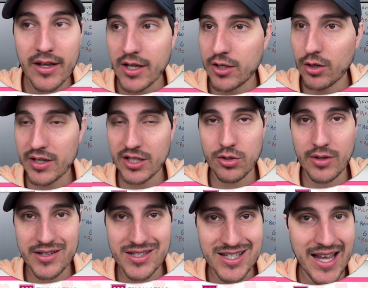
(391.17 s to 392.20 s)
You look at
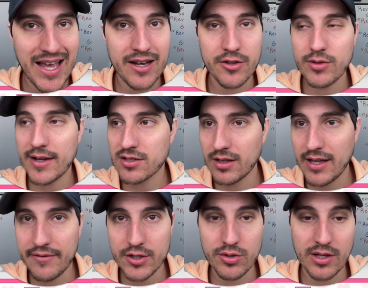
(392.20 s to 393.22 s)
2010,
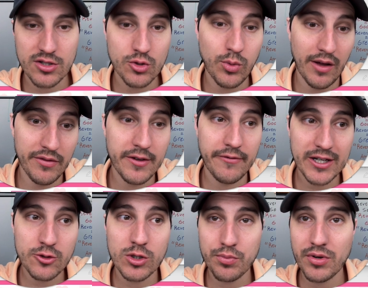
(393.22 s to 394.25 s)
2011, 2012, the VIX
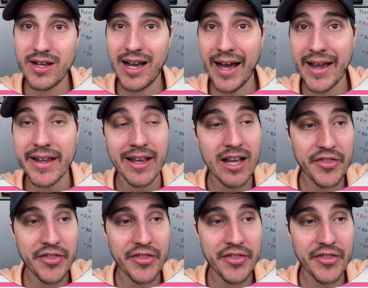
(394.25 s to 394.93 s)
was pretty high.